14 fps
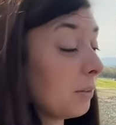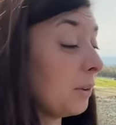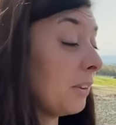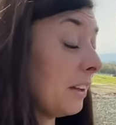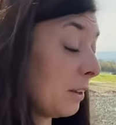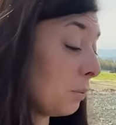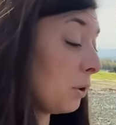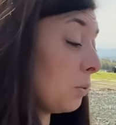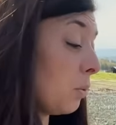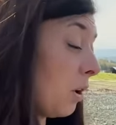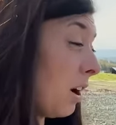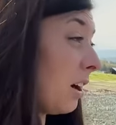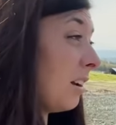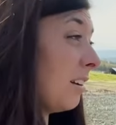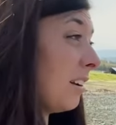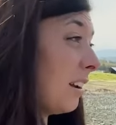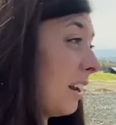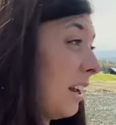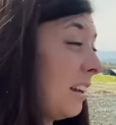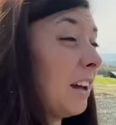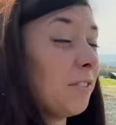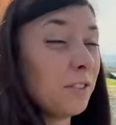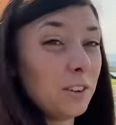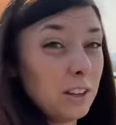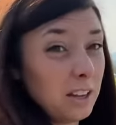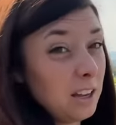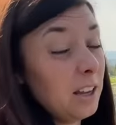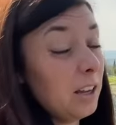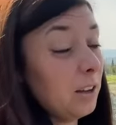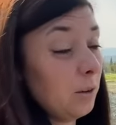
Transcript: So well, this was one he definitely